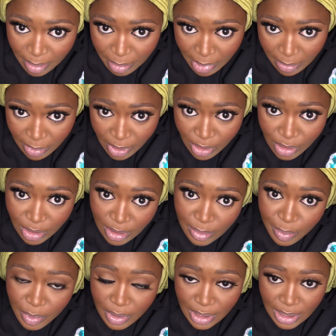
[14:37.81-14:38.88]
maybe you just
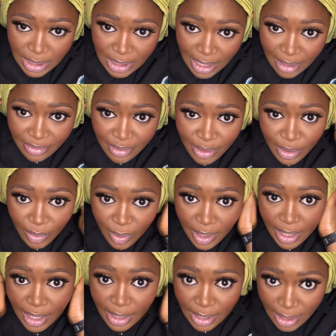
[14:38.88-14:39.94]
put the scarf on your
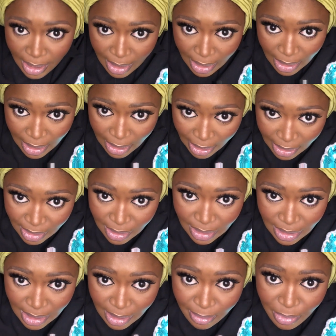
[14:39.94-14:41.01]
head and
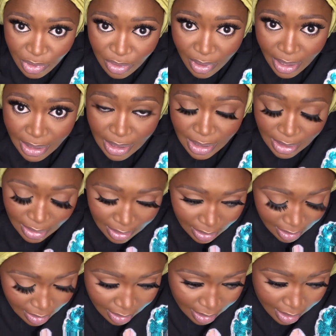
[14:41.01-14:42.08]
just keep dragging,
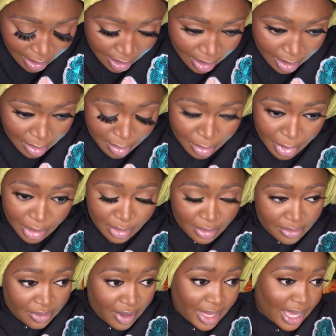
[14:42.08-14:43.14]
but
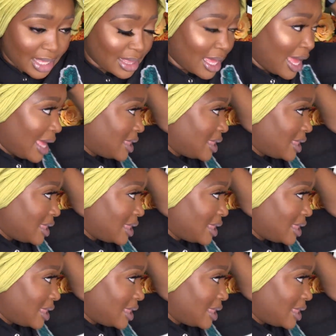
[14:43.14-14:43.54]
don't forget that